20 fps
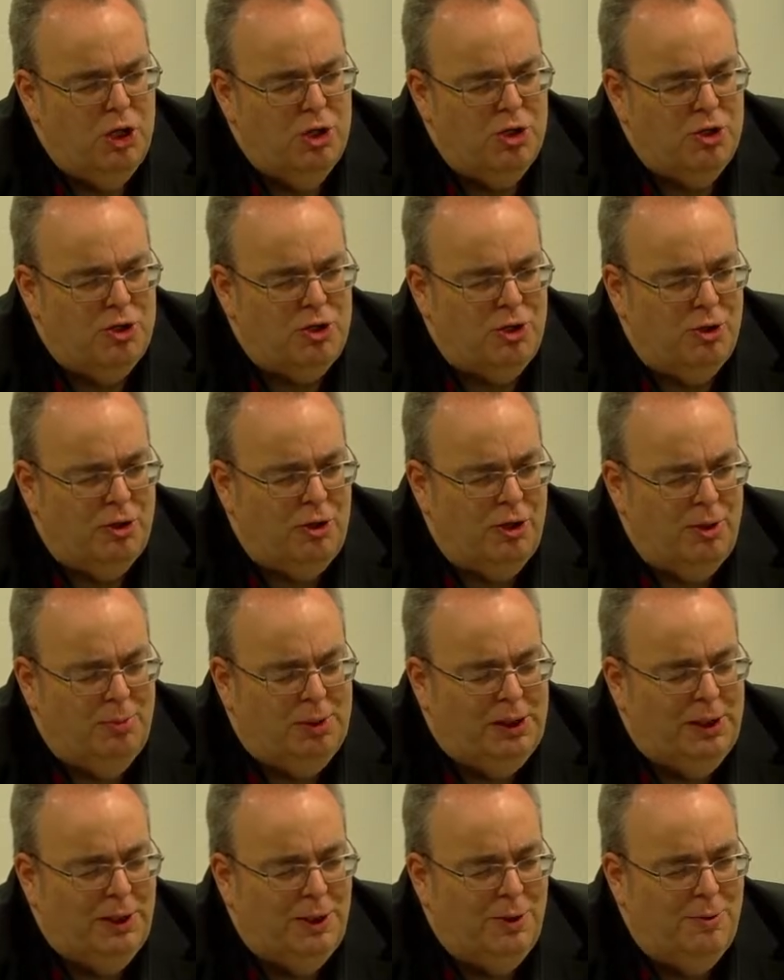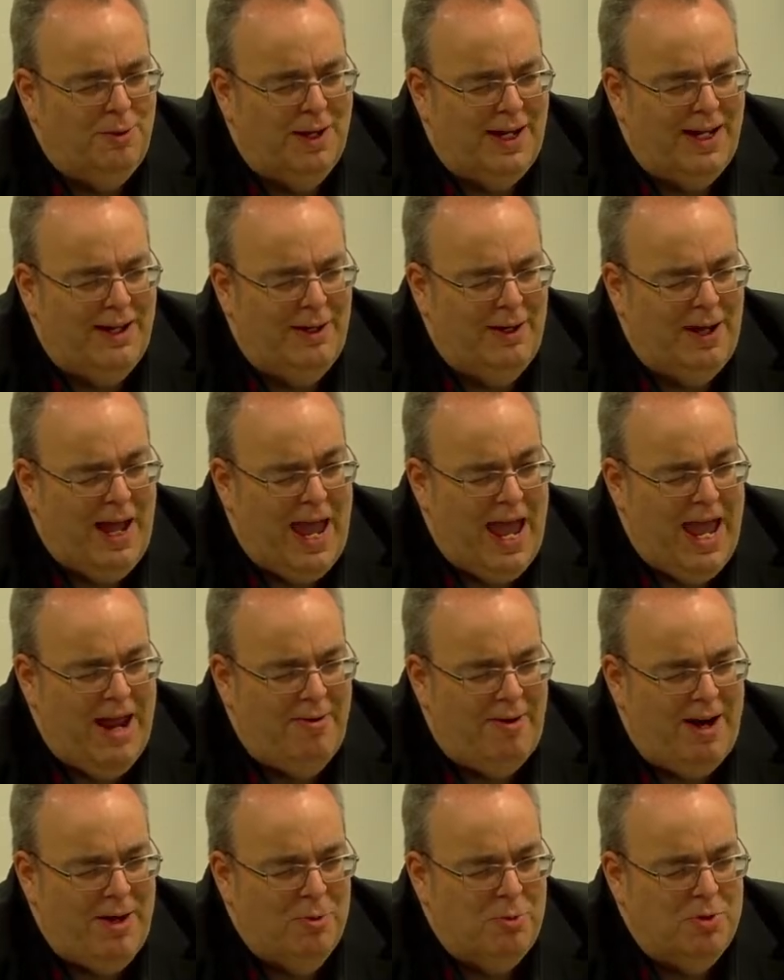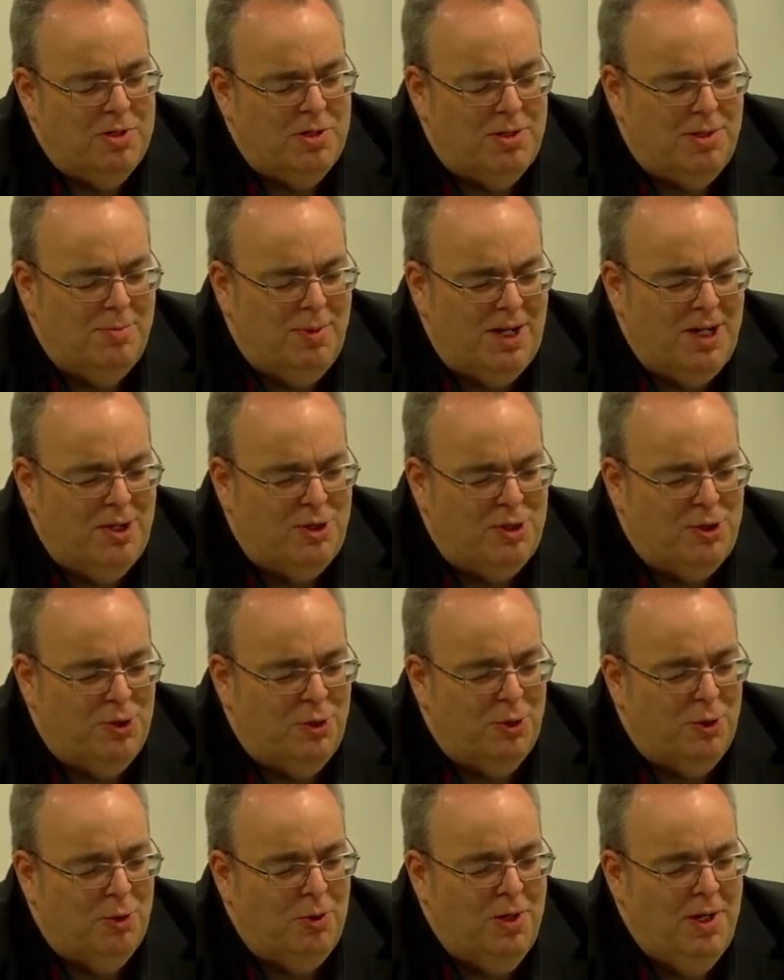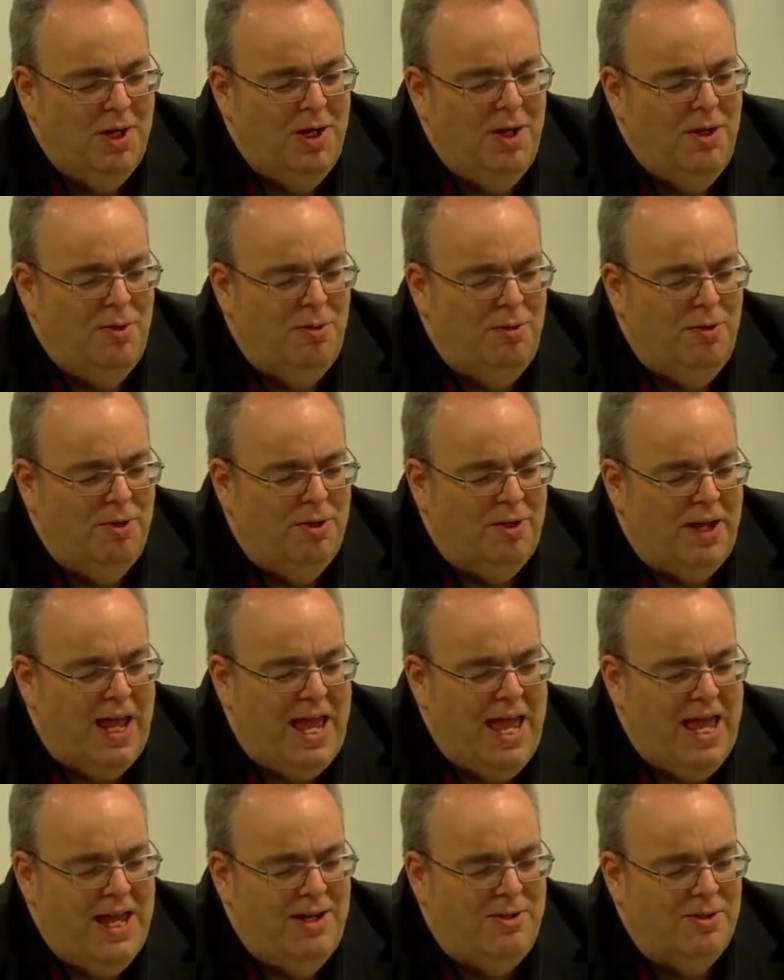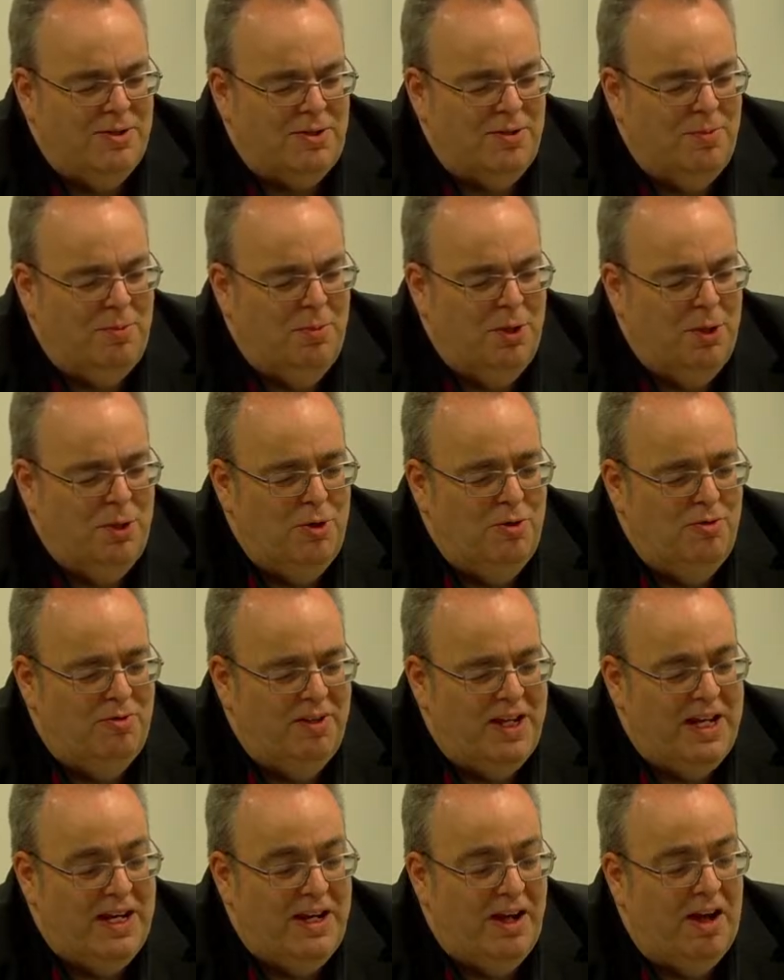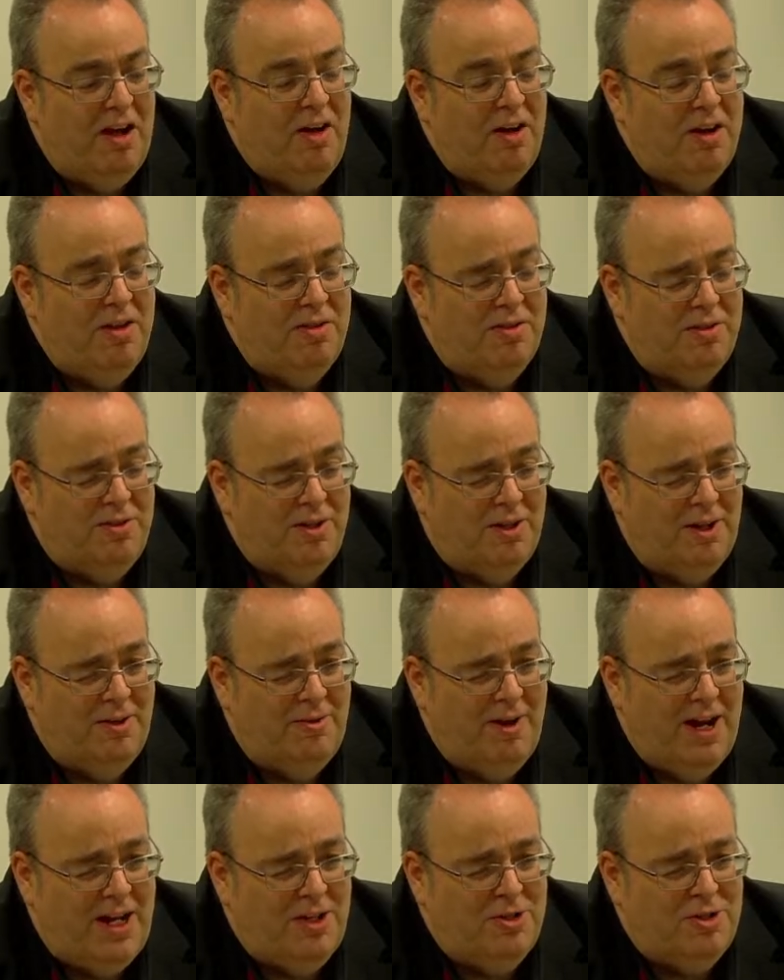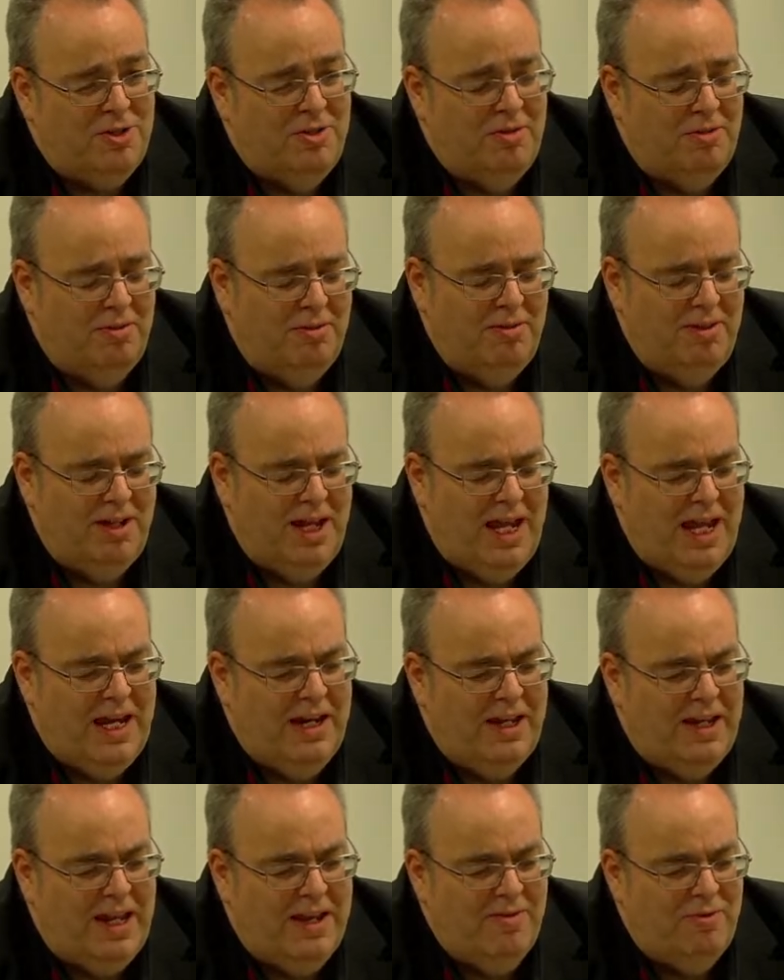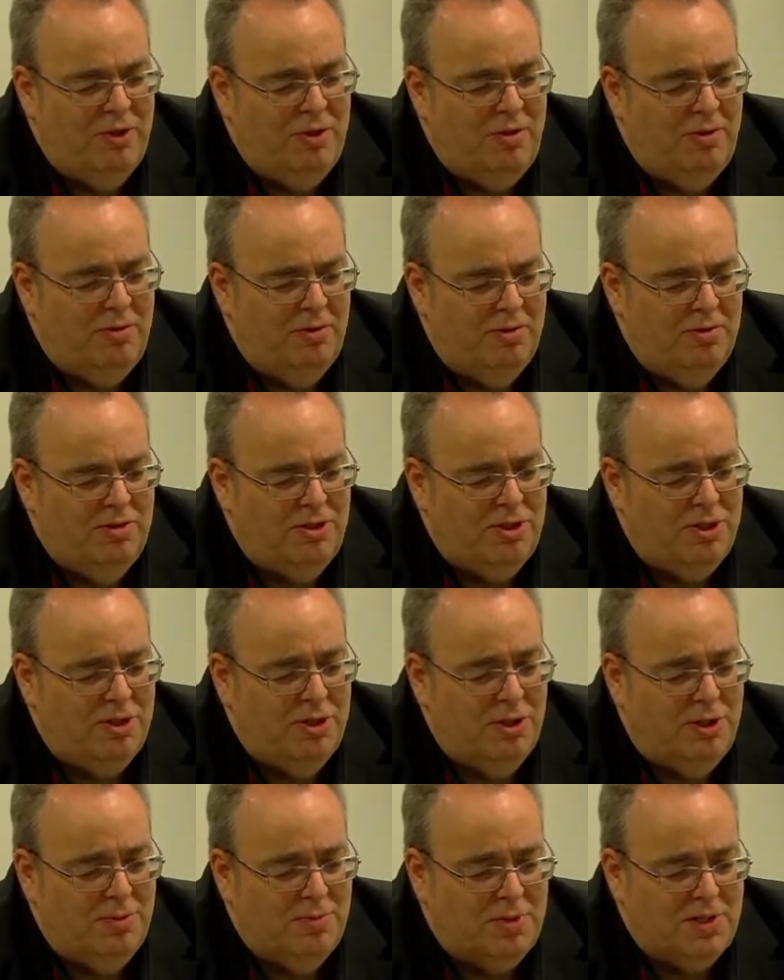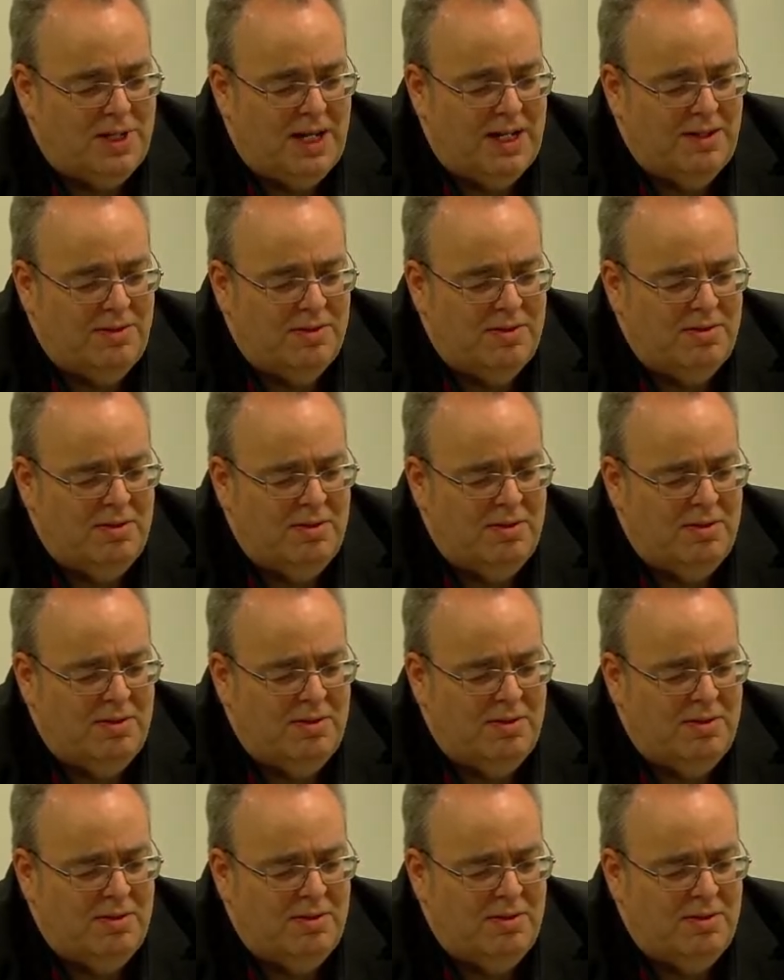suck the balloon air out to make sure that air doesn't move in either direction in a given circumstance.